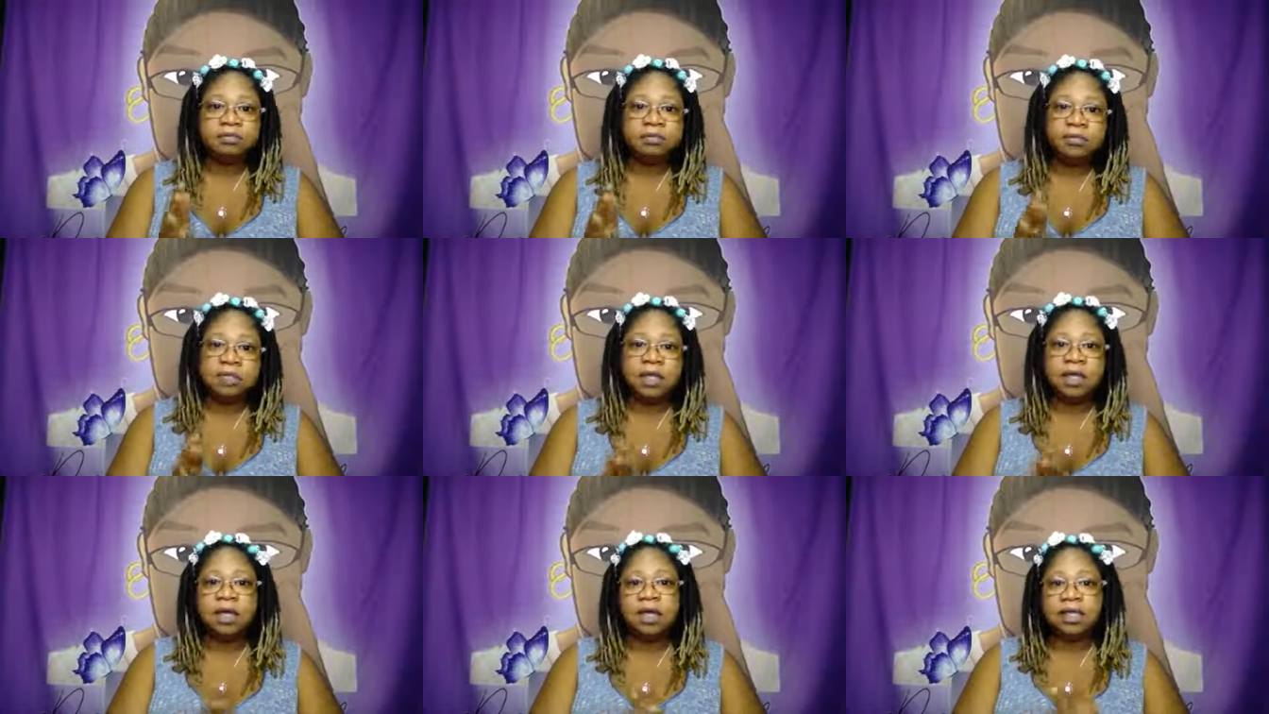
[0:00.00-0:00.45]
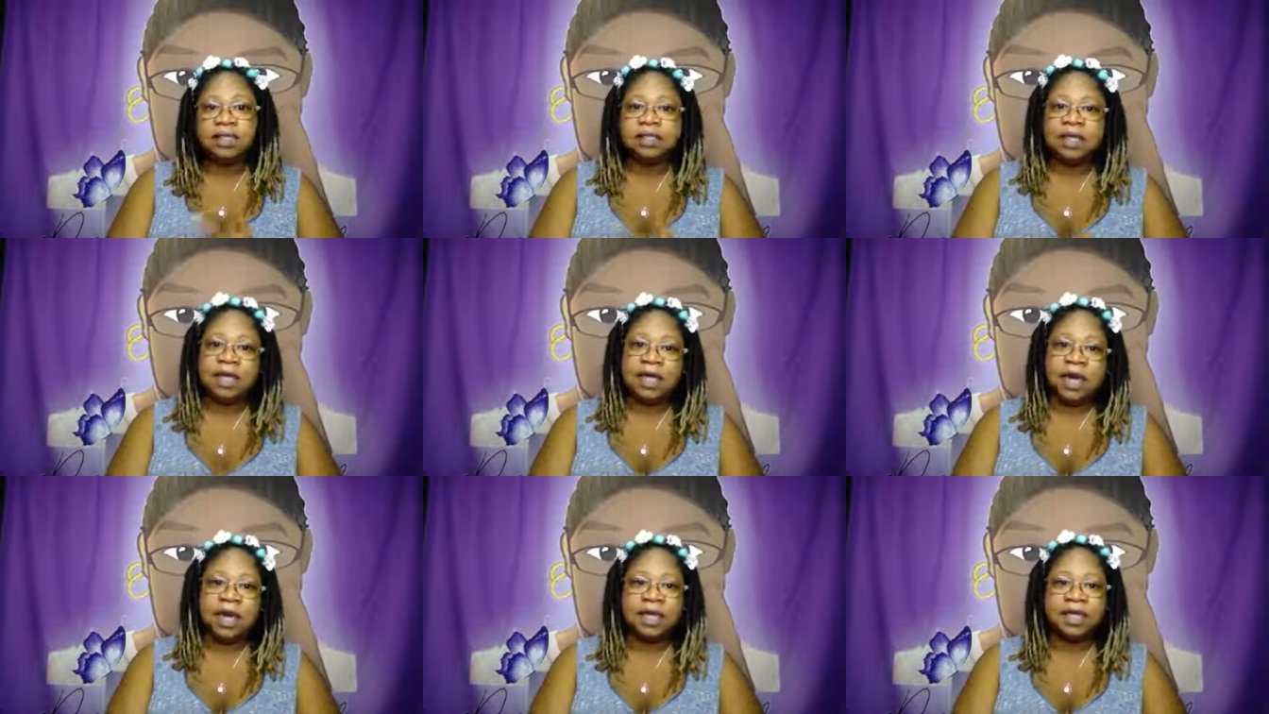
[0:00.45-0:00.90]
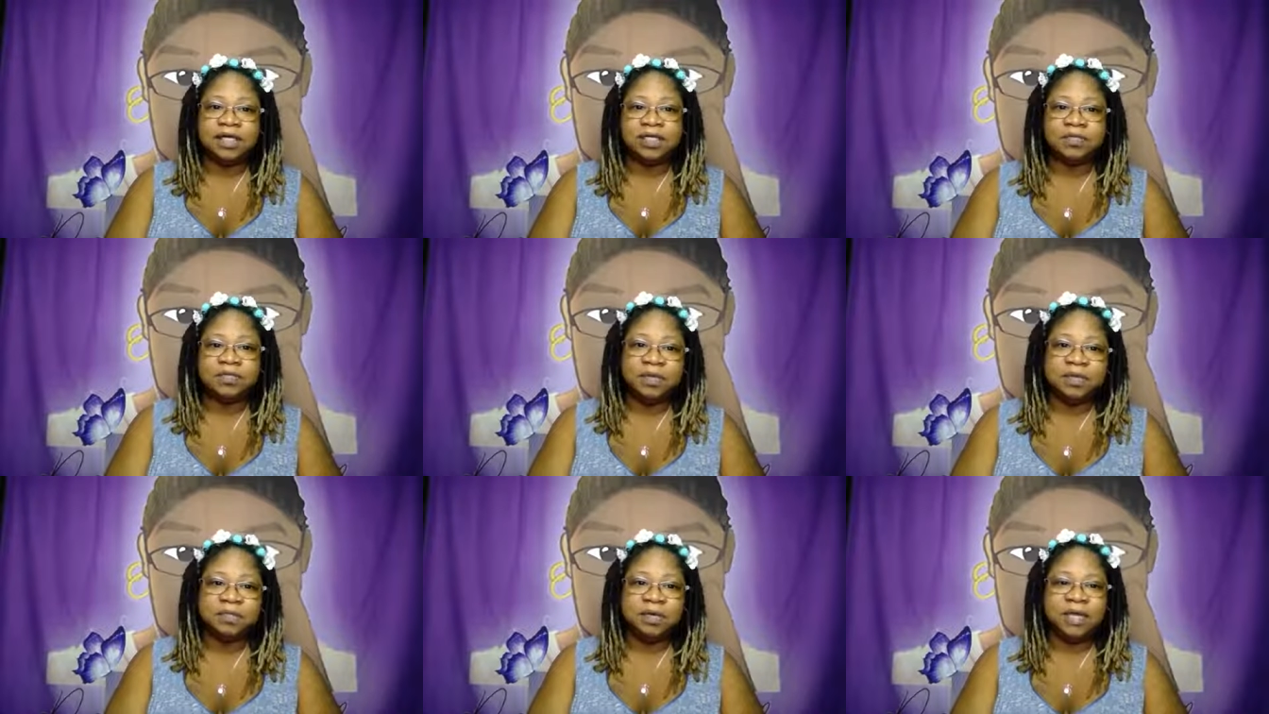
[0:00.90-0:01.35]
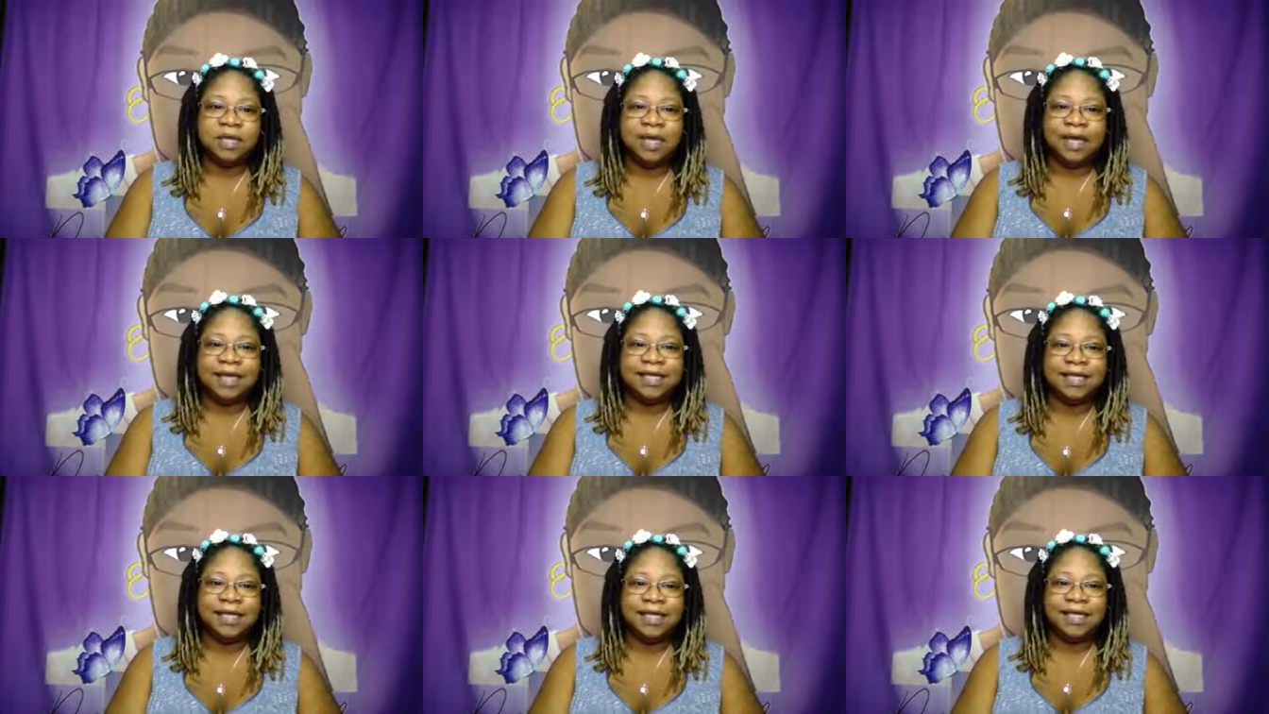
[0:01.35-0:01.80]
And I say that each one, but
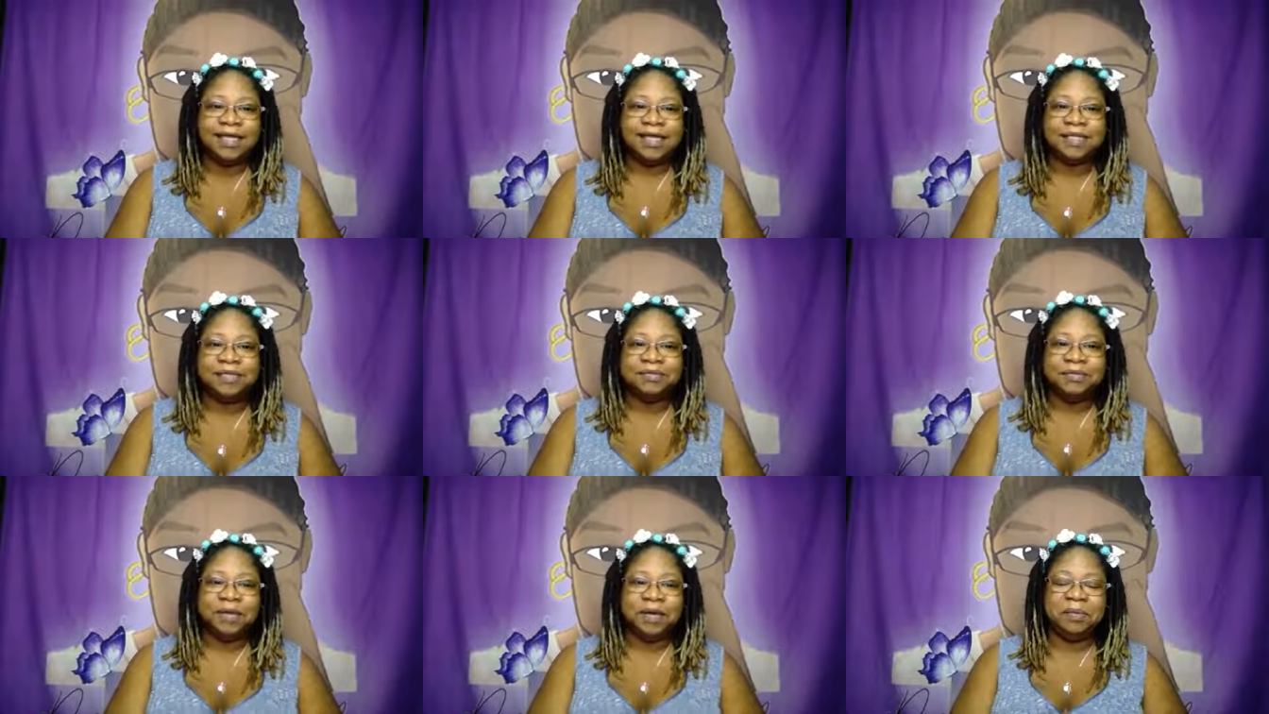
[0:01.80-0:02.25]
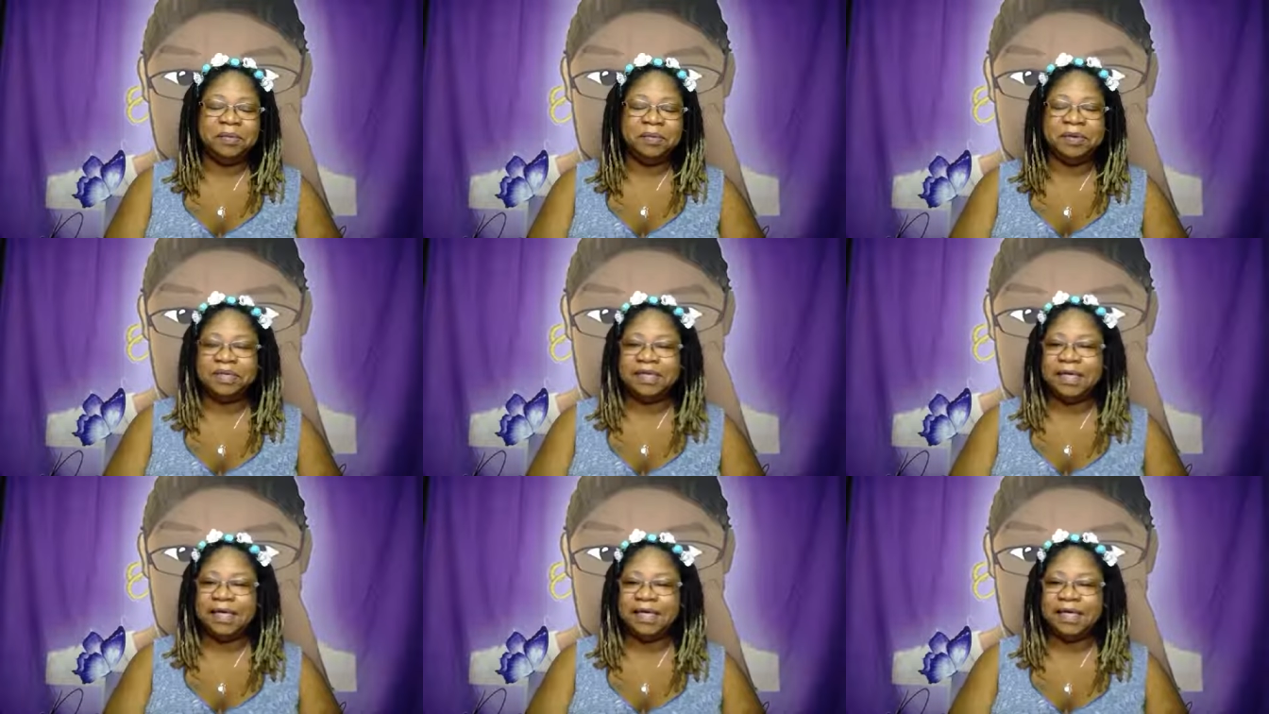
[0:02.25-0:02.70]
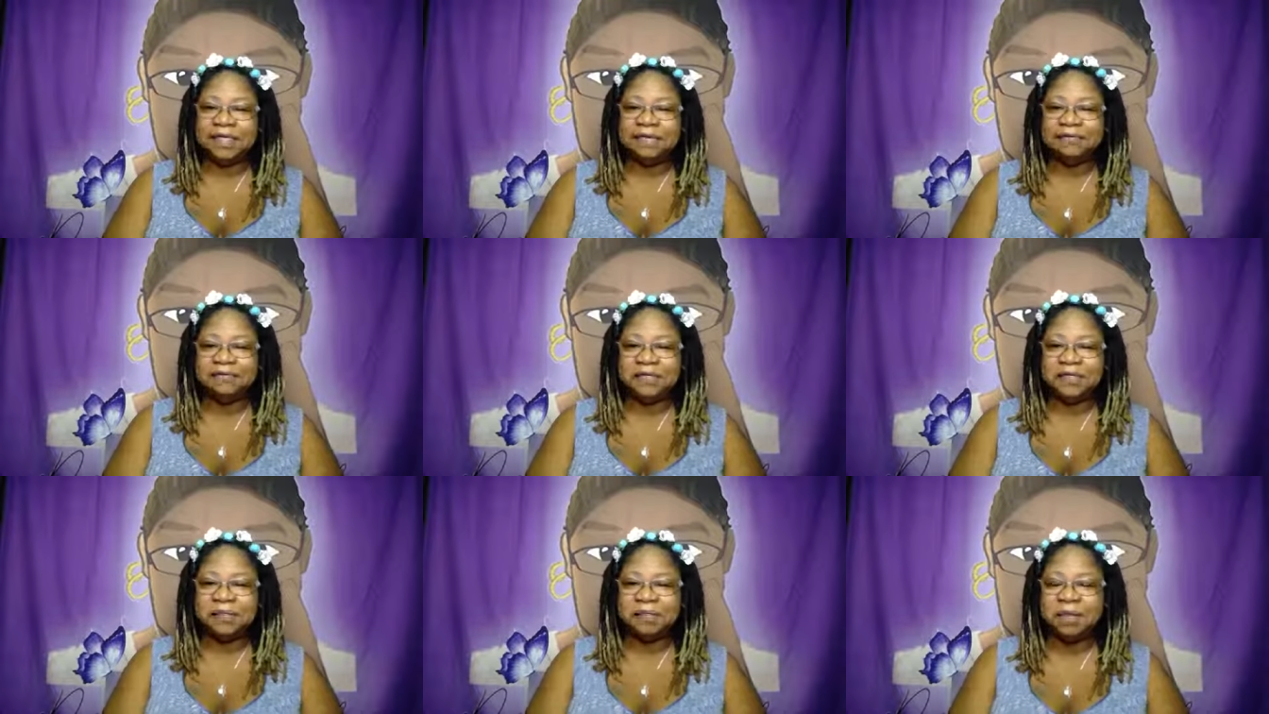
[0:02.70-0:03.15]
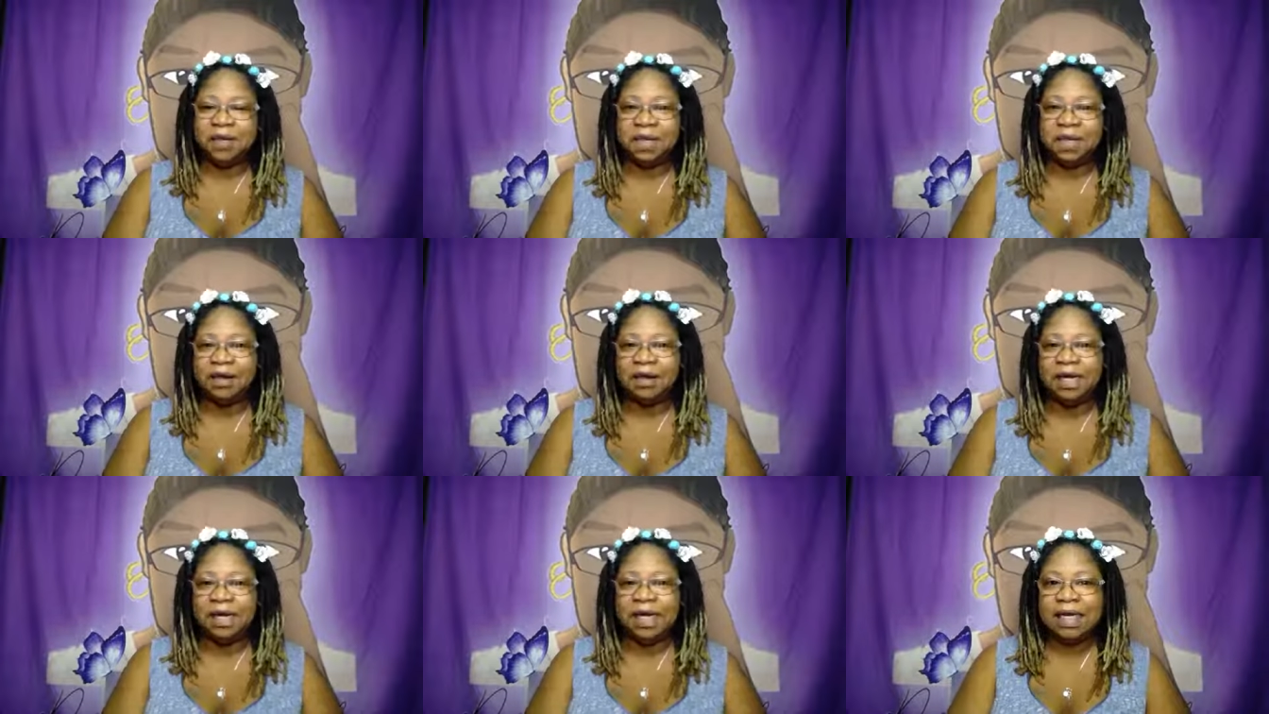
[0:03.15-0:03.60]
I think each one I'm going to take a different spin
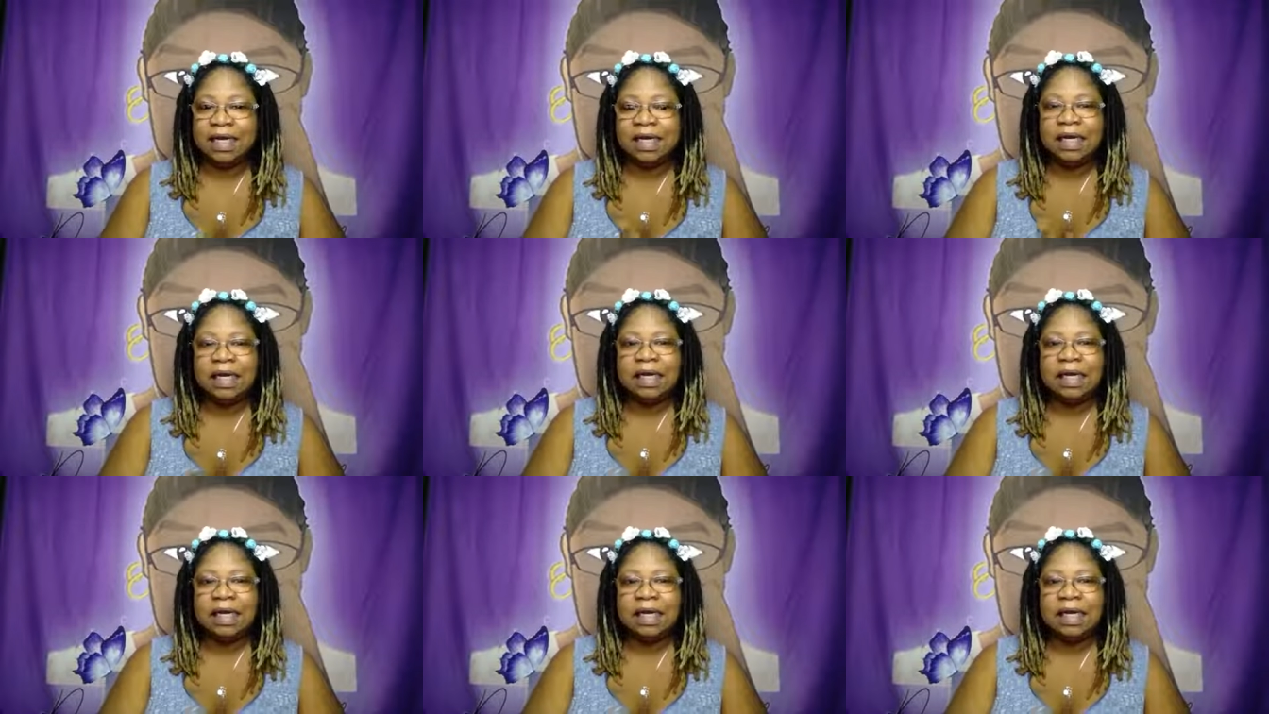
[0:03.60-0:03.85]
on it.